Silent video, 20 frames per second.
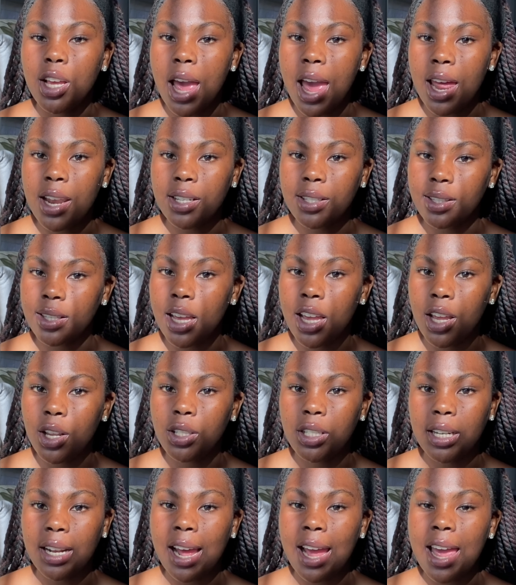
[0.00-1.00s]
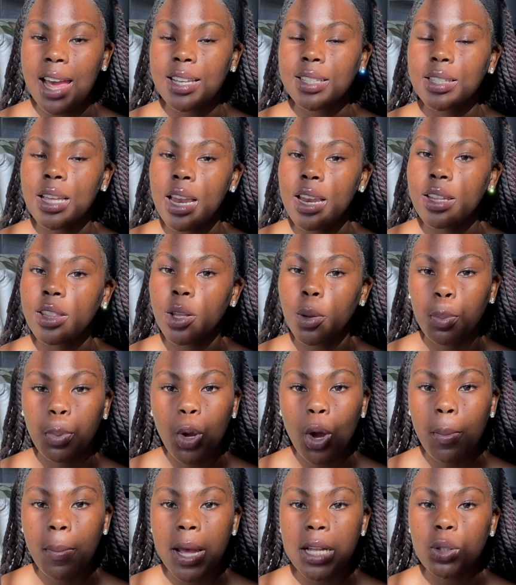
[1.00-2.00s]
and say, did I excel in the
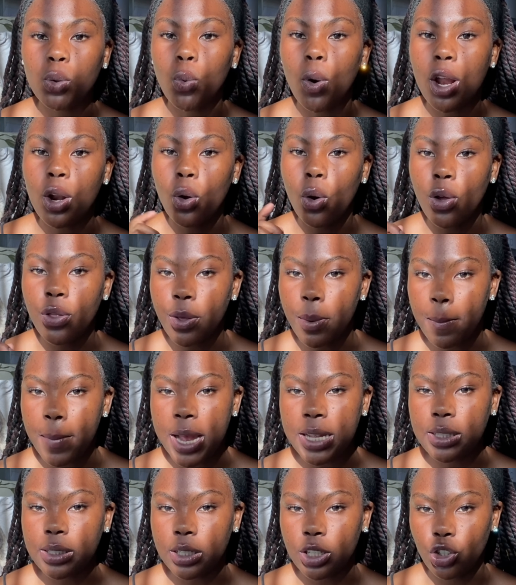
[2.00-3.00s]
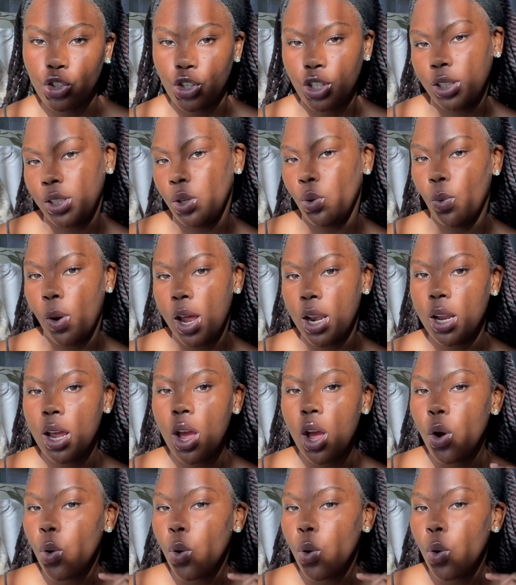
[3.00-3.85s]
pure maths one or the maths literacy one?